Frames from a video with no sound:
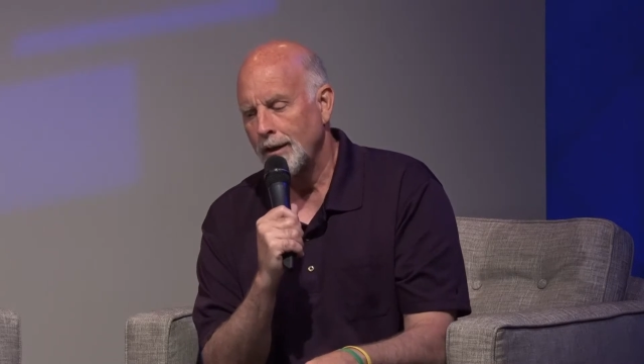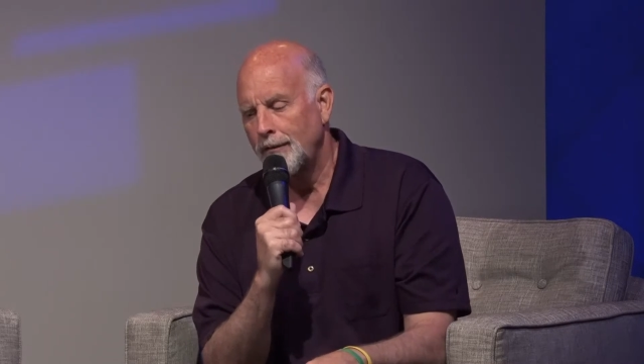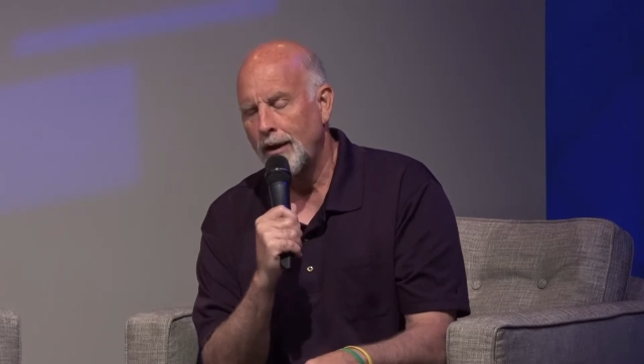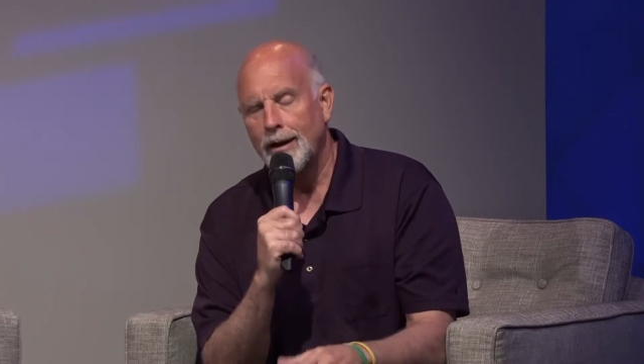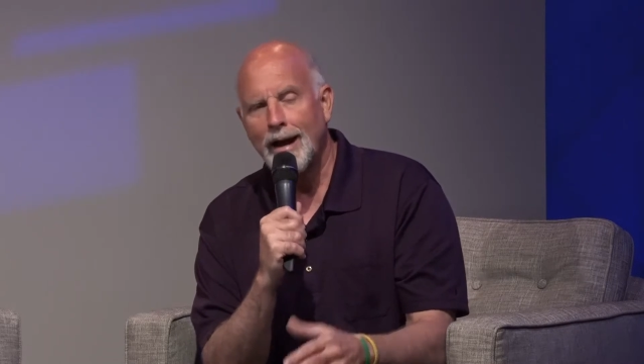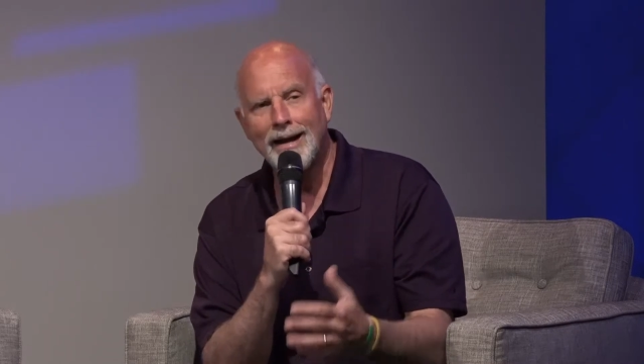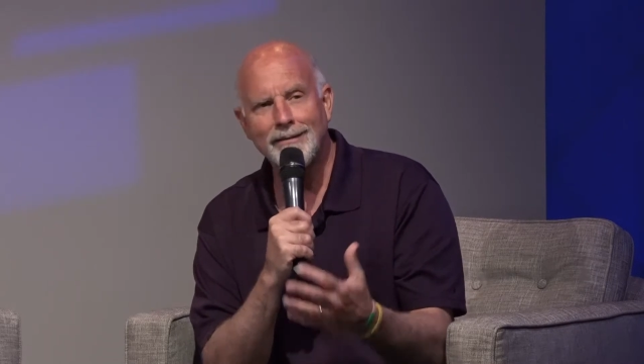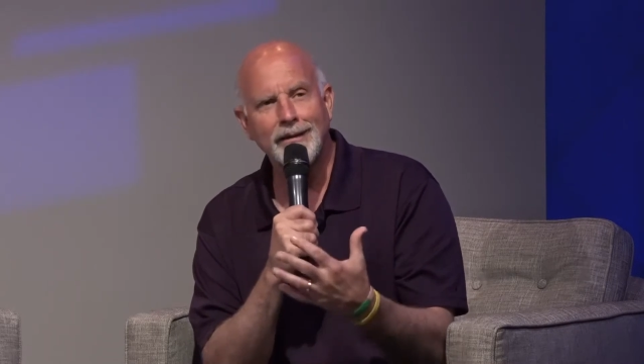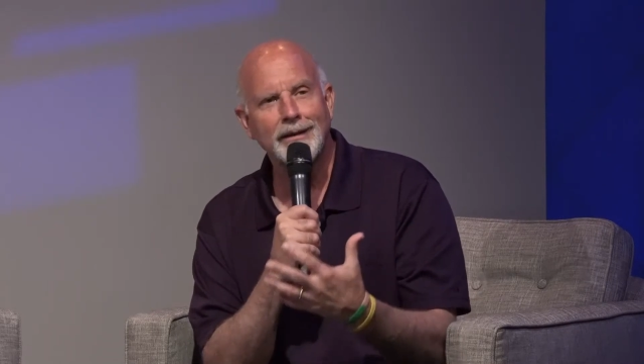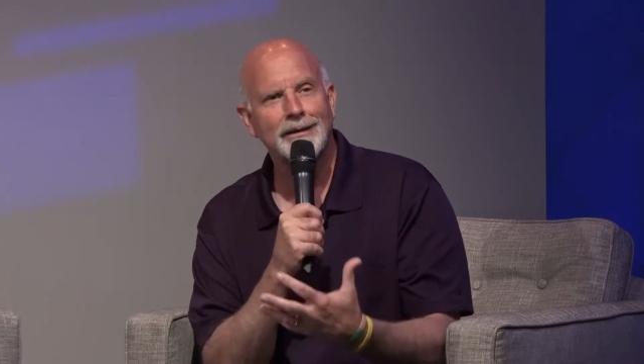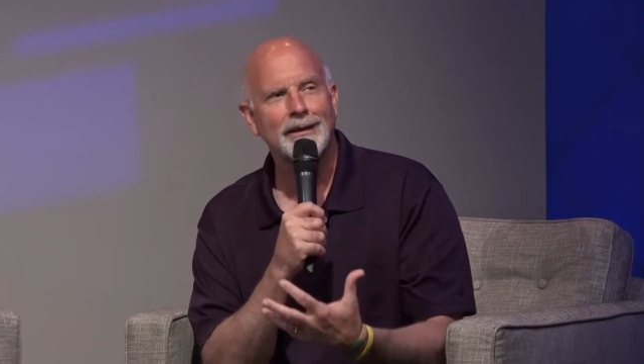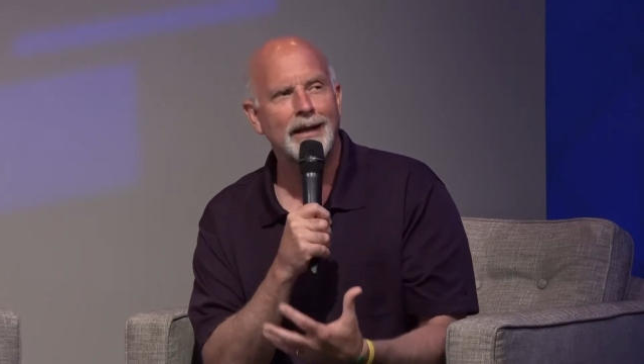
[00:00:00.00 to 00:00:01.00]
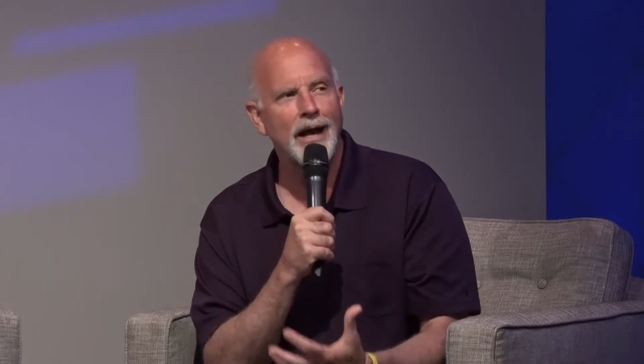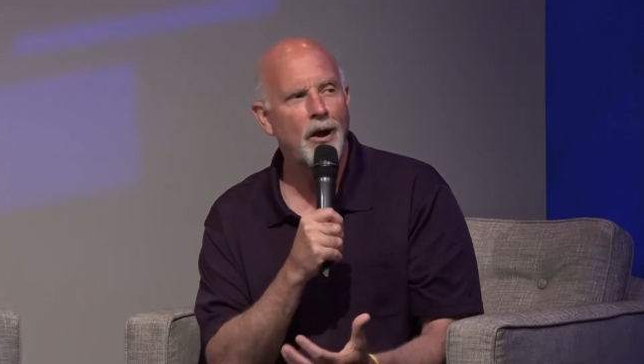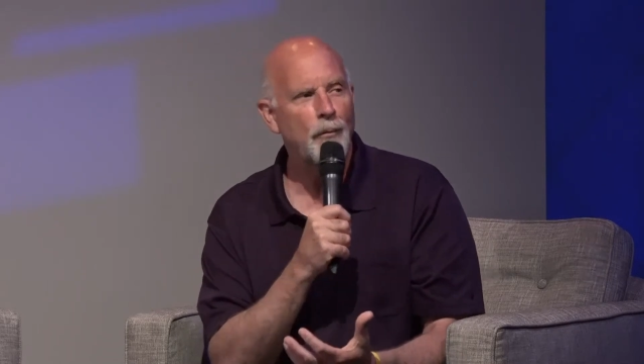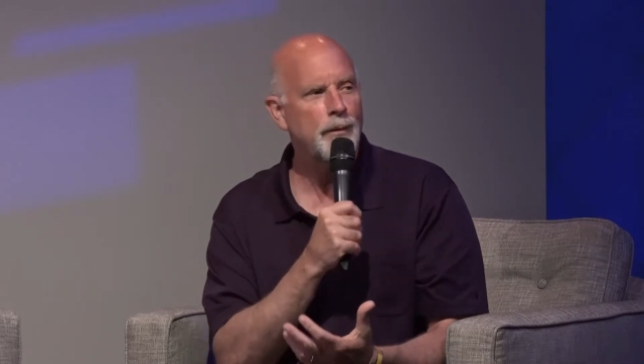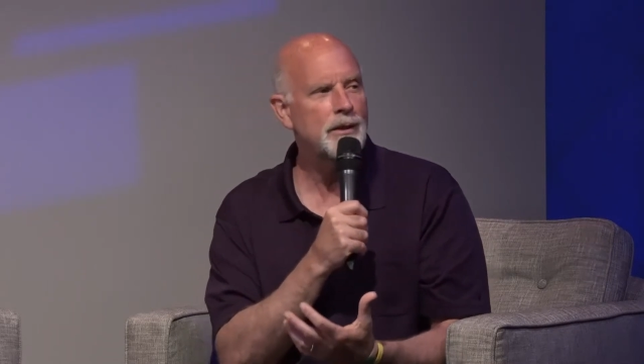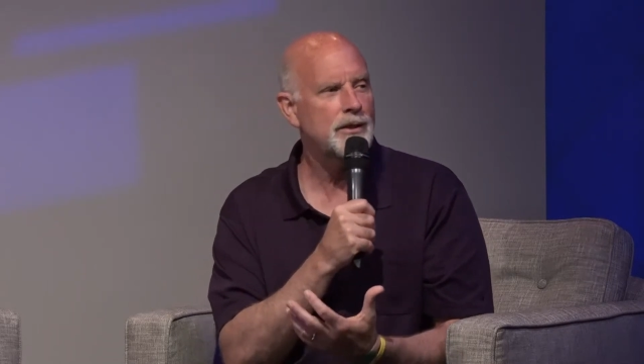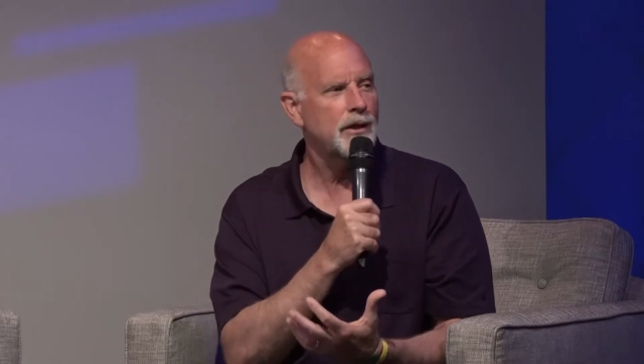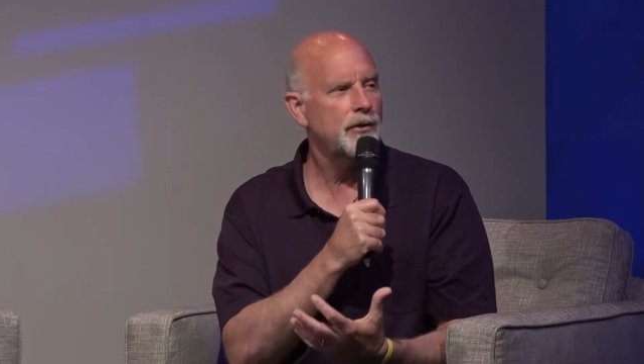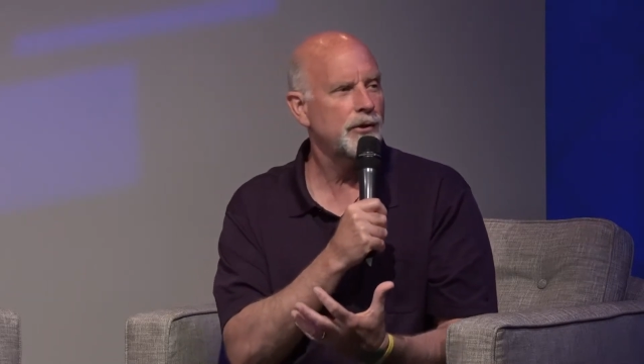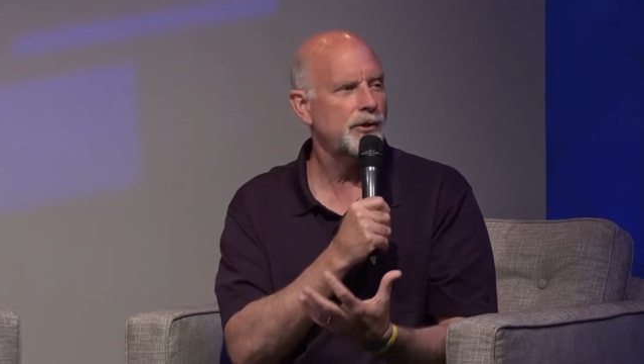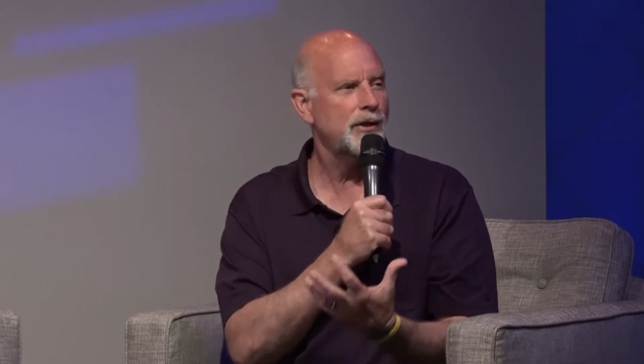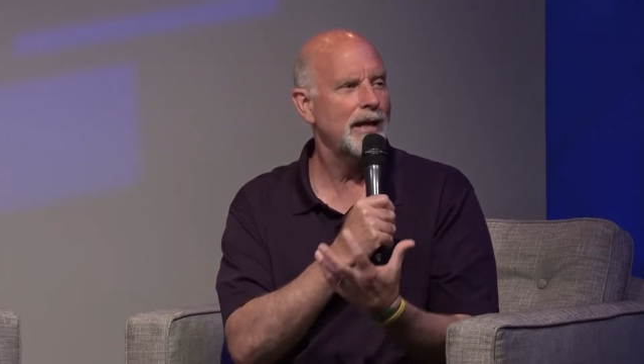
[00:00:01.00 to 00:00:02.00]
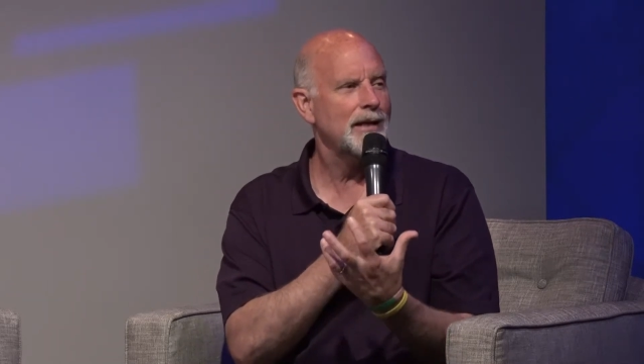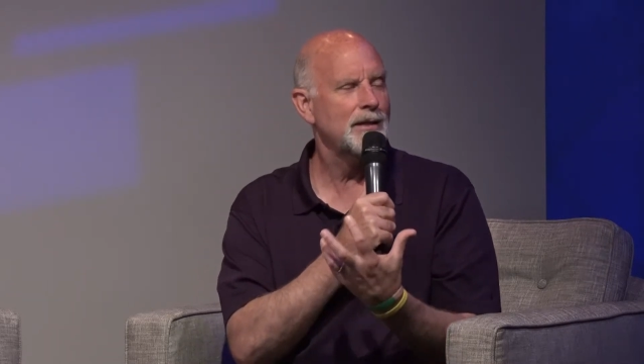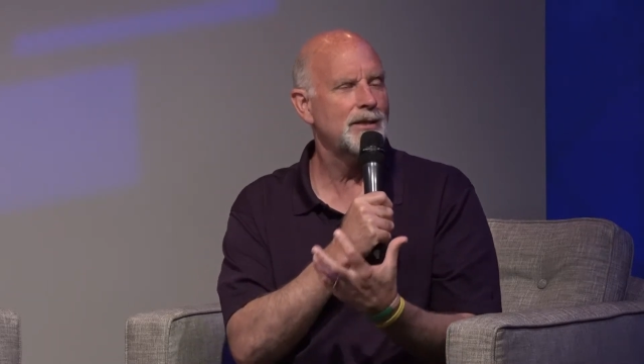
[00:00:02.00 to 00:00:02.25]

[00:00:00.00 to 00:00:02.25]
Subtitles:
that I think is going to help us understand